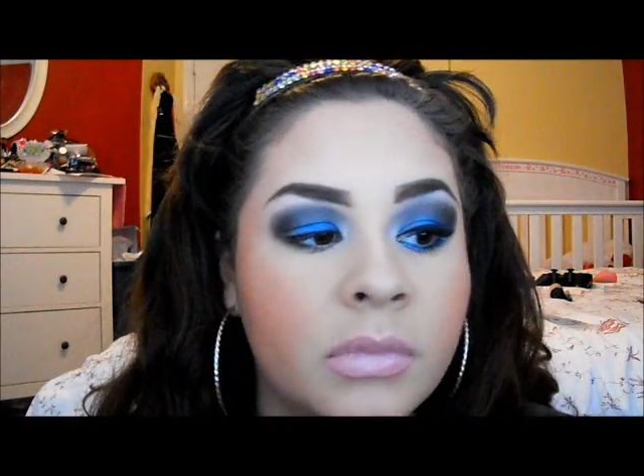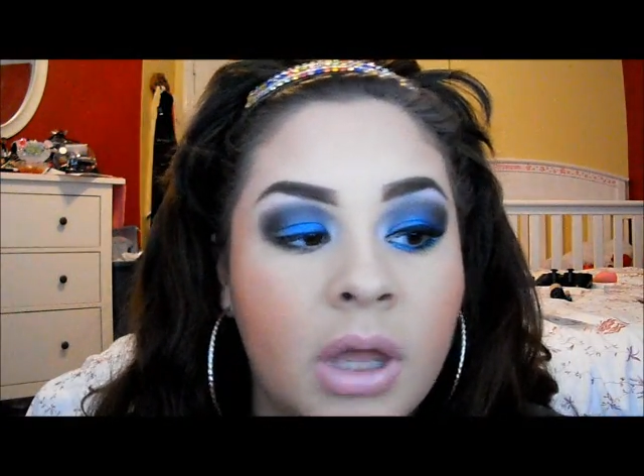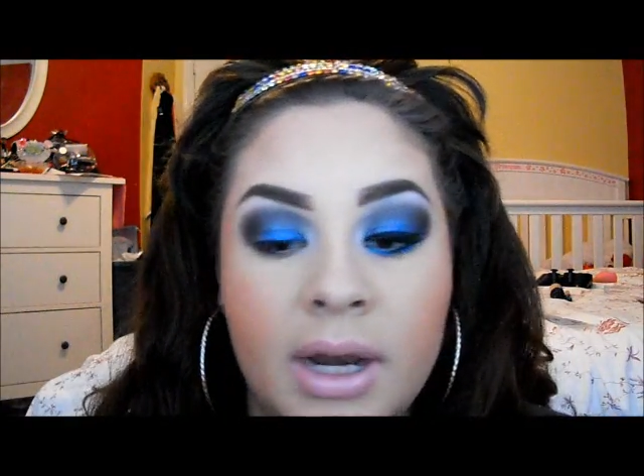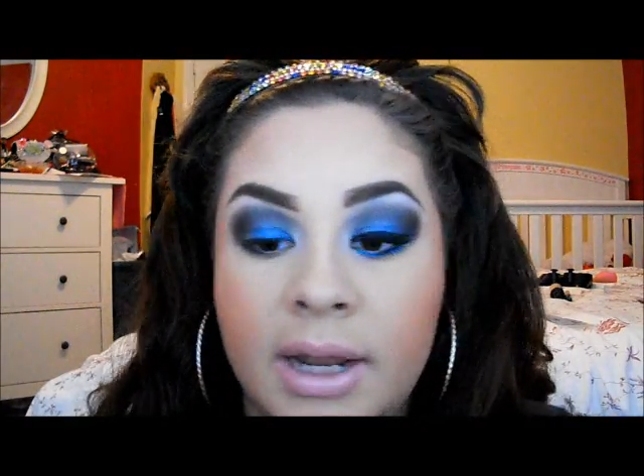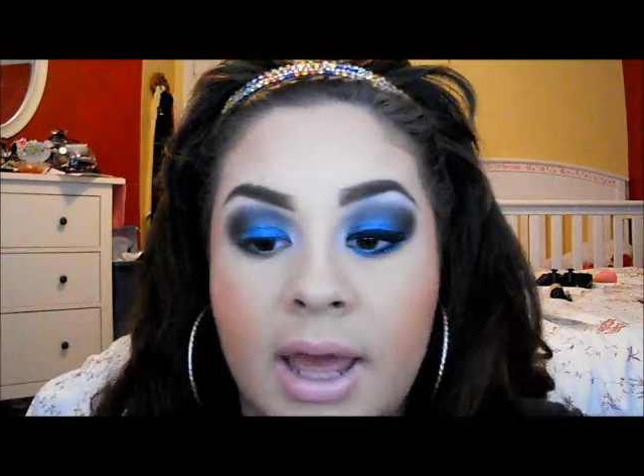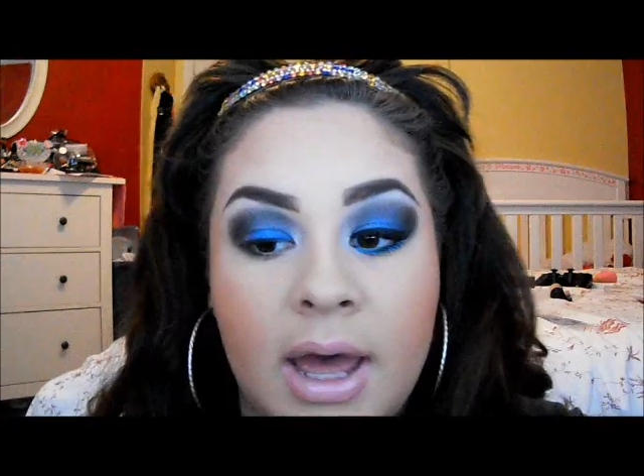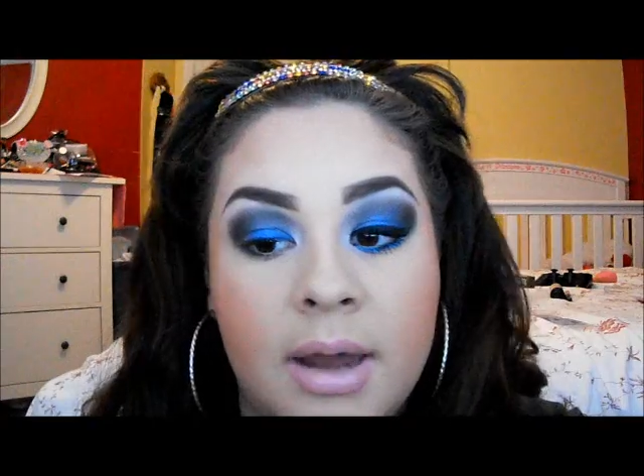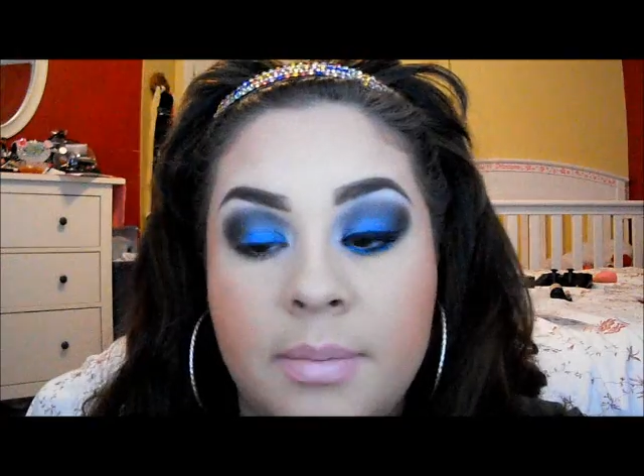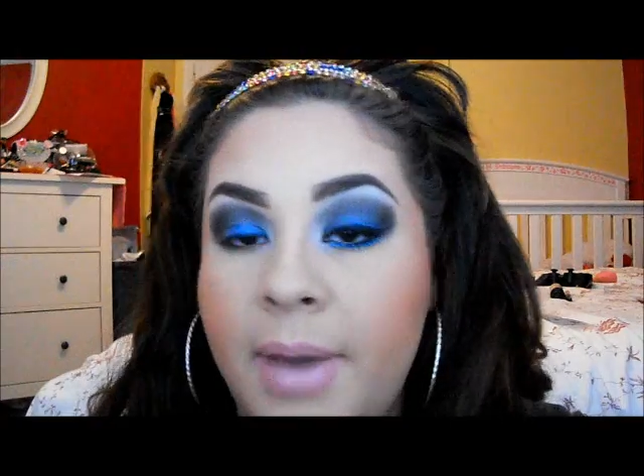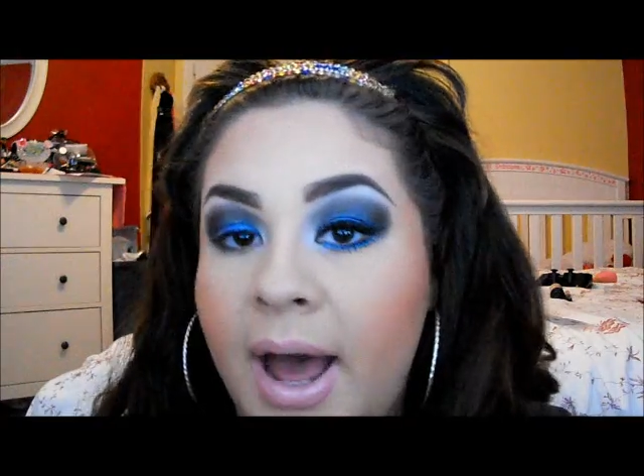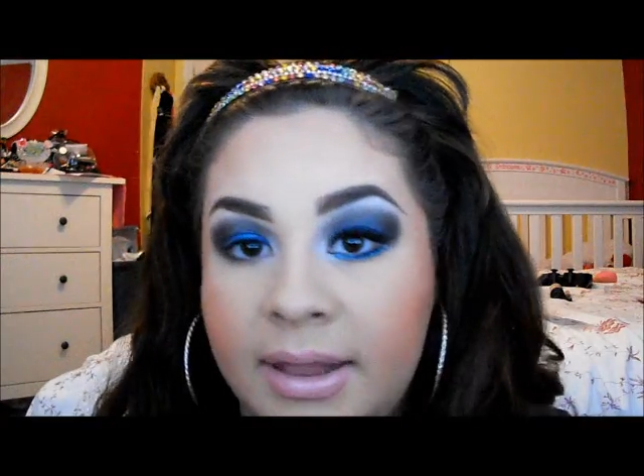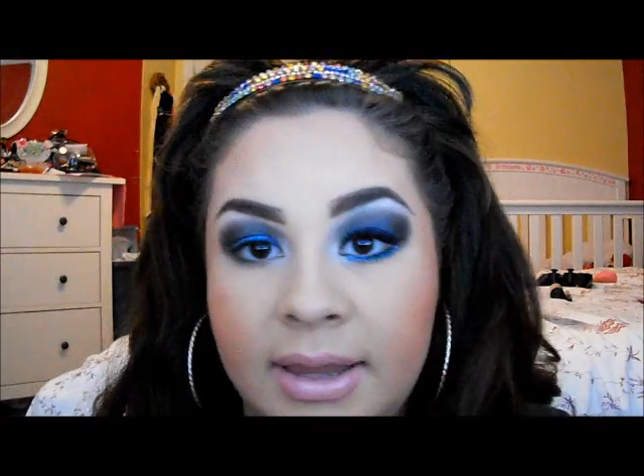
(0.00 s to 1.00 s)
And again,
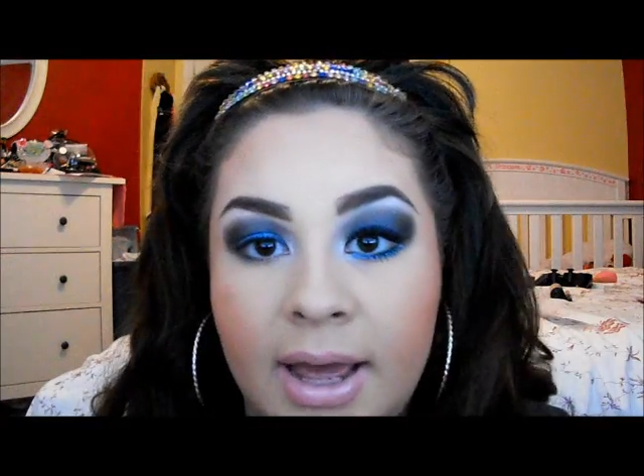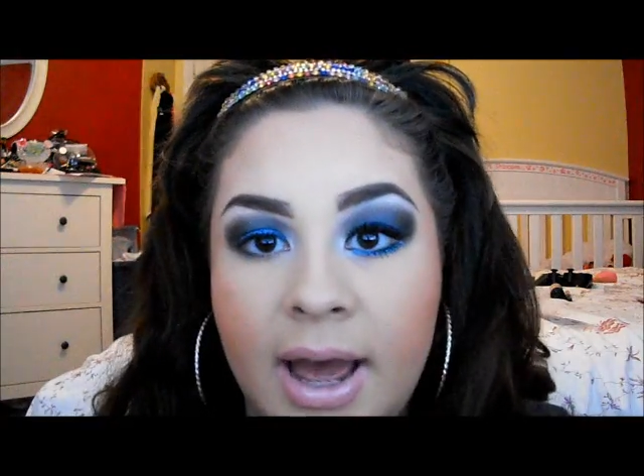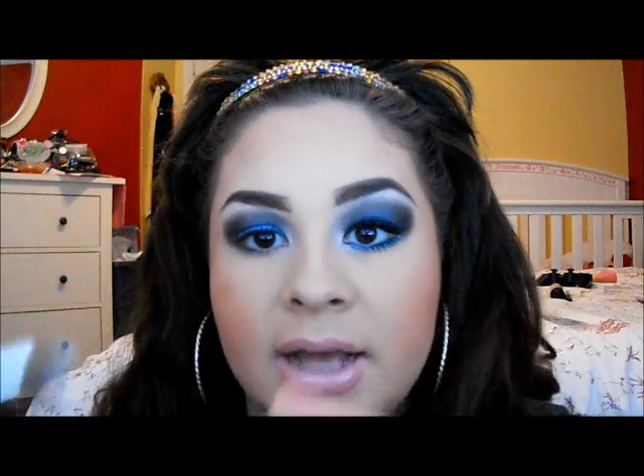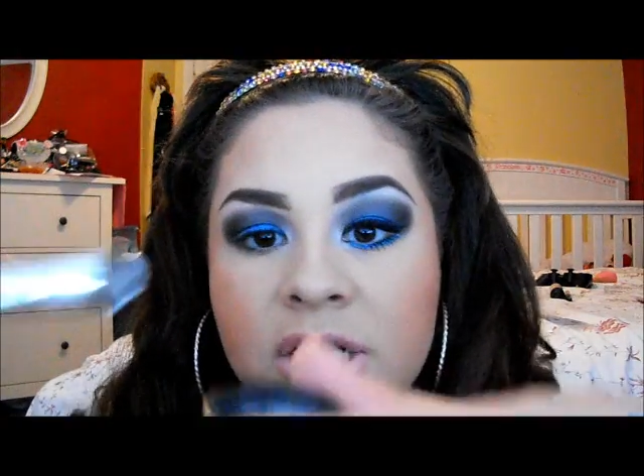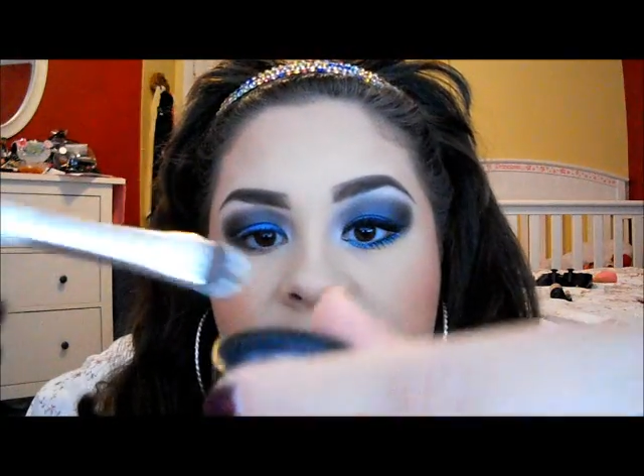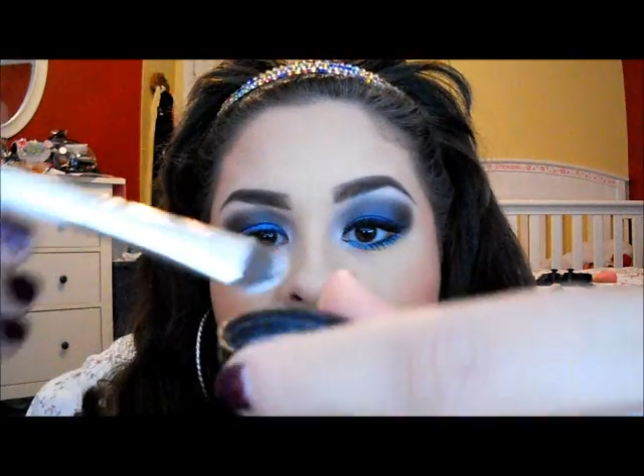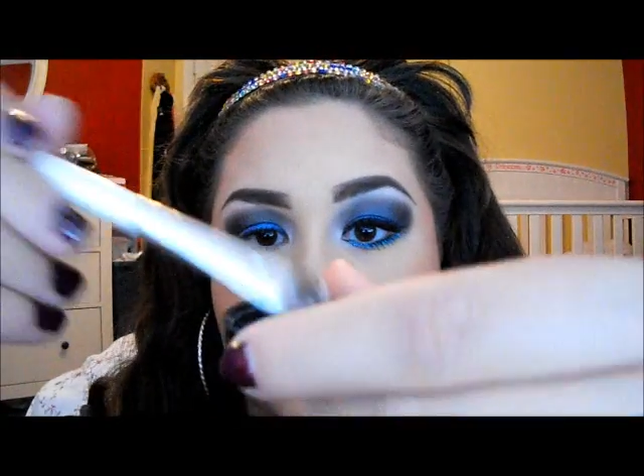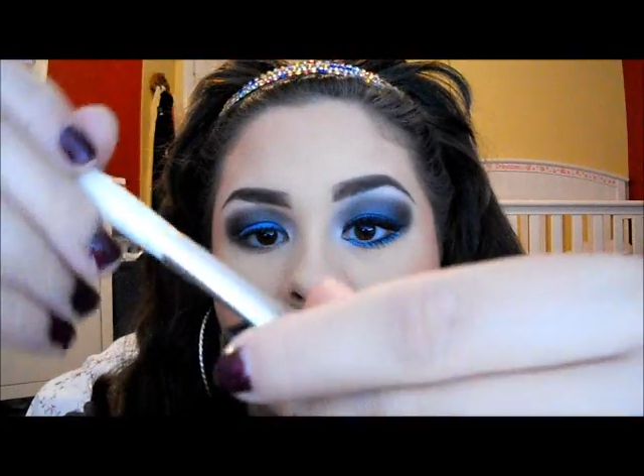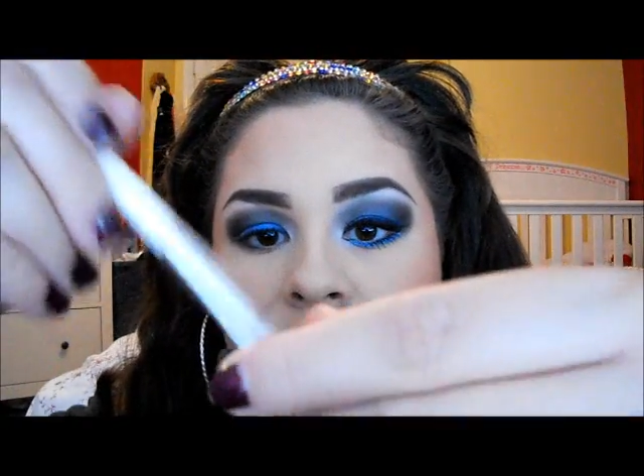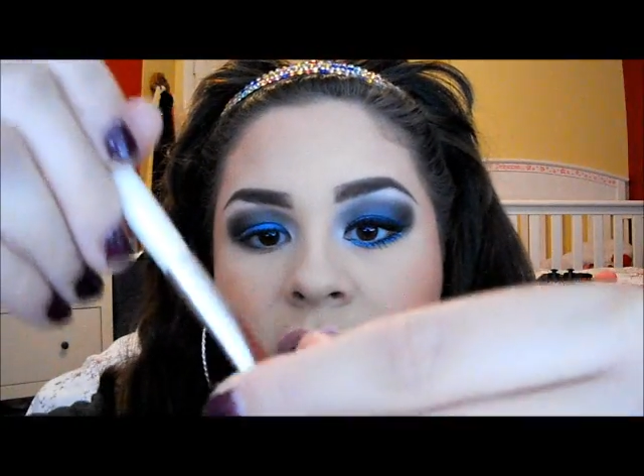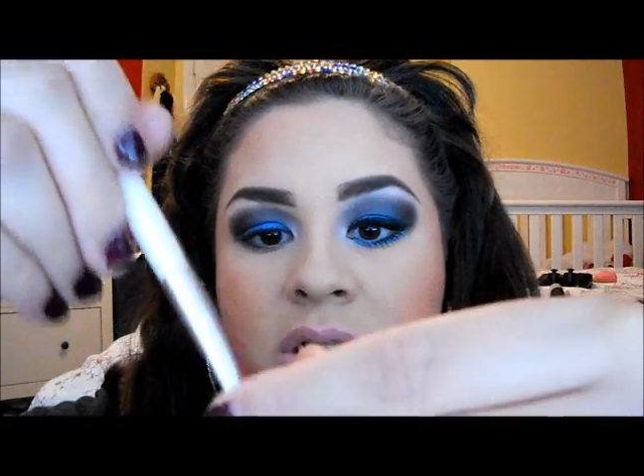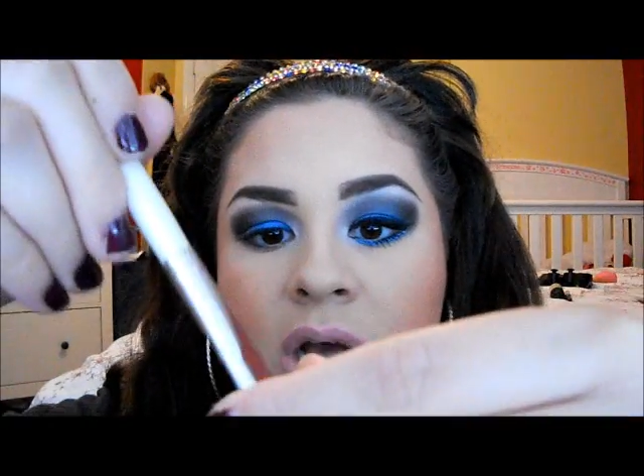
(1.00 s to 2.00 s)
pat the eyeshadow
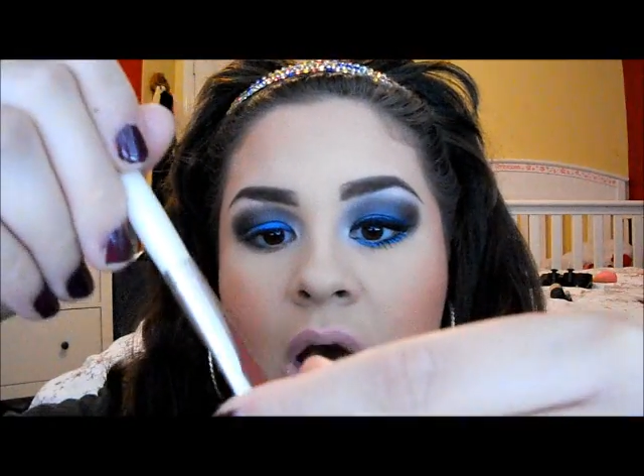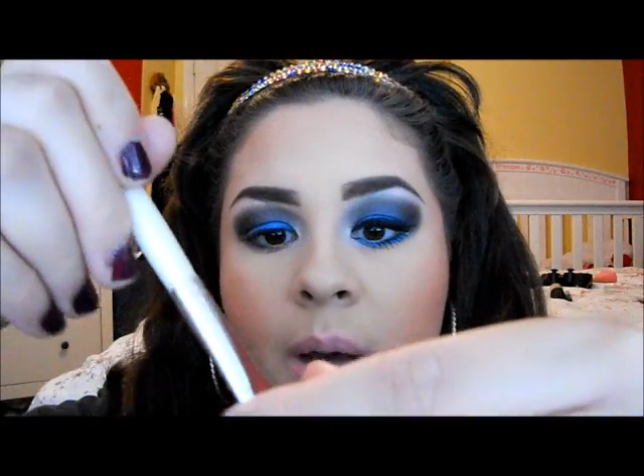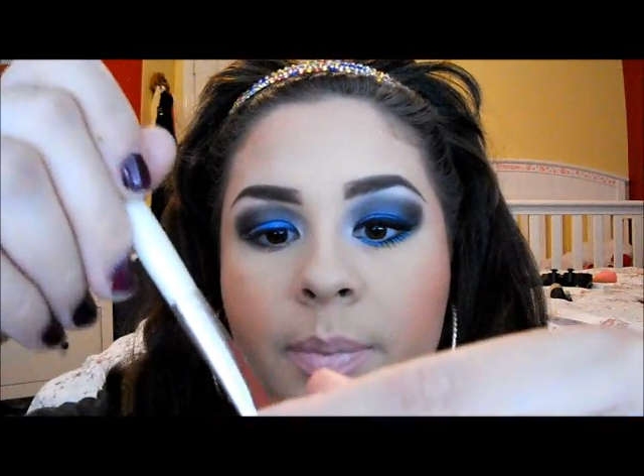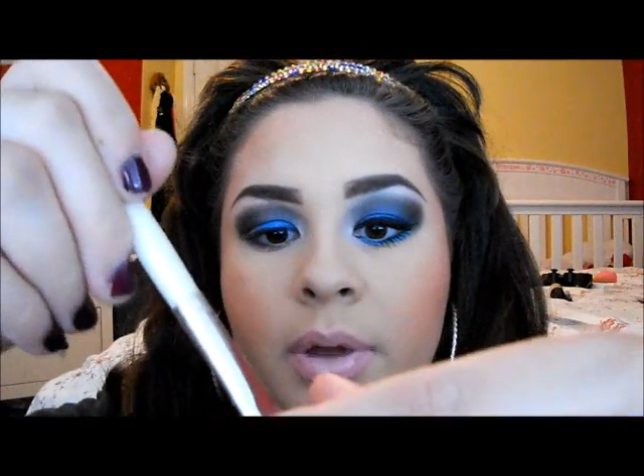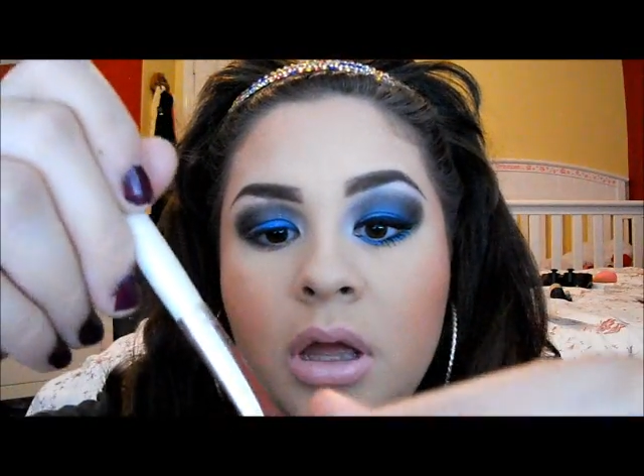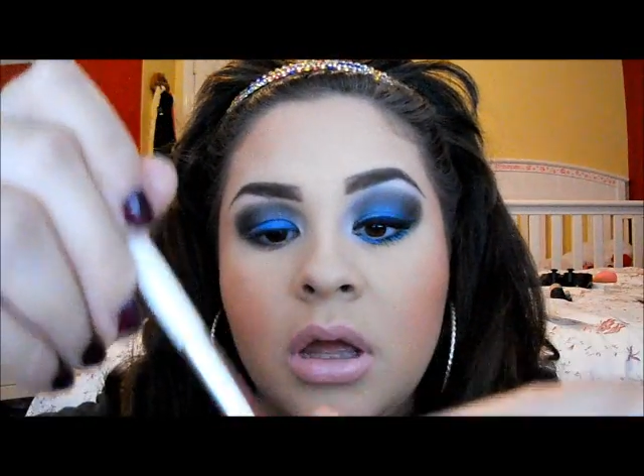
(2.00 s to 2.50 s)
on the top.